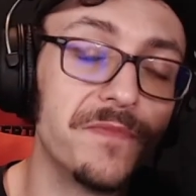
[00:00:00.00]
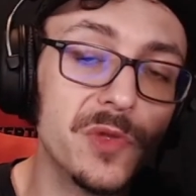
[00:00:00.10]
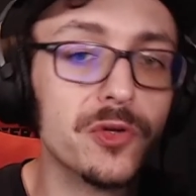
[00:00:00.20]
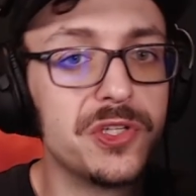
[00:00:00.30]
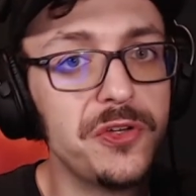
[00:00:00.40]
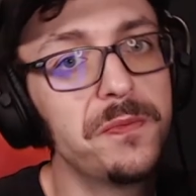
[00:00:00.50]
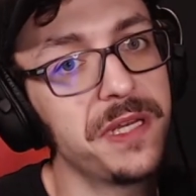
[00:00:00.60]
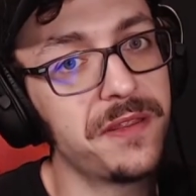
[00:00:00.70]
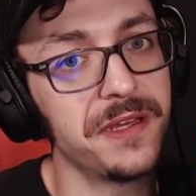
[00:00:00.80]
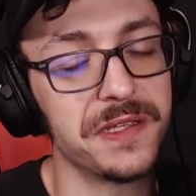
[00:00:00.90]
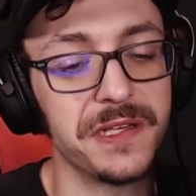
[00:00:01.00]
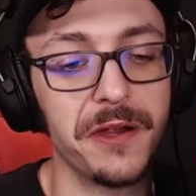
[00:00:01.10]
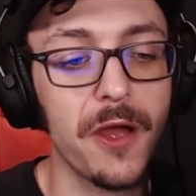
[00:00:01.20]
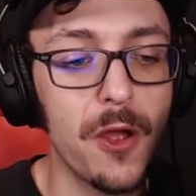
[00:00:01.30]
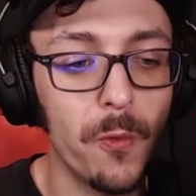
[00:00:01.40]
there's two big things
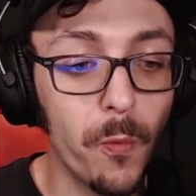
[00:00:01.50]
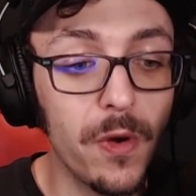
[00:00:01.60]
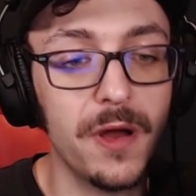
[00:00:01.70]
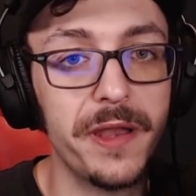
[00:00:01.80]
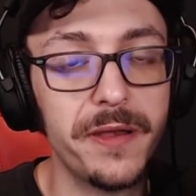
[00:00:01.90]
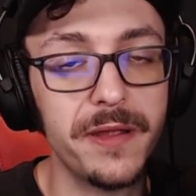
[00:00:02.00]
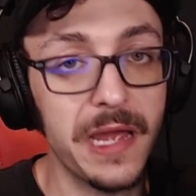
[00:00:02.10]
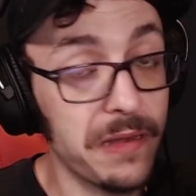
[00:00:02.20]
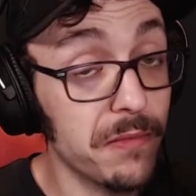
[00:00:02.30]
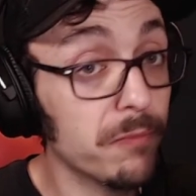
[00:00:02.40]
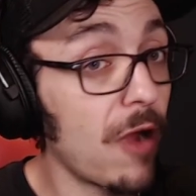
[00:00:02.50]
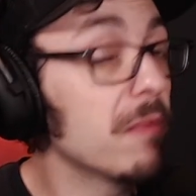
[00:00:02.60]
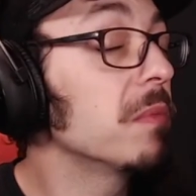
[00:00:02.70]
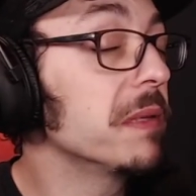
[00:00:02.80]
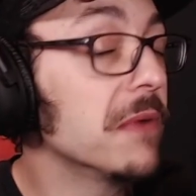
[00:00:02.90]
here. One, and
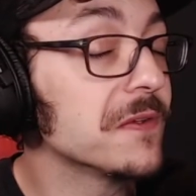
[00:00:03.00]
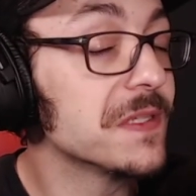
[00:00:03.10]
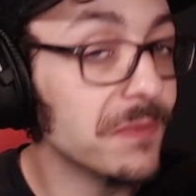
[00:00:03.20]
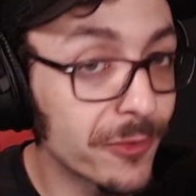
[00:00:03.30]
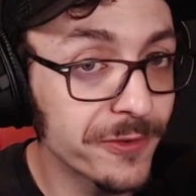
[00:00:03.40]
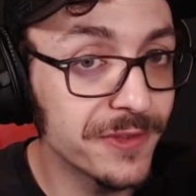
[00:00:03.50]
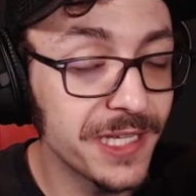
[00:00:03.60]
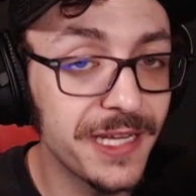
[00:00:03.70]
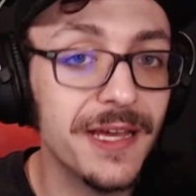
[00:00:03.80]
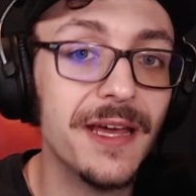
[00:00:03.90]
probably most importantly,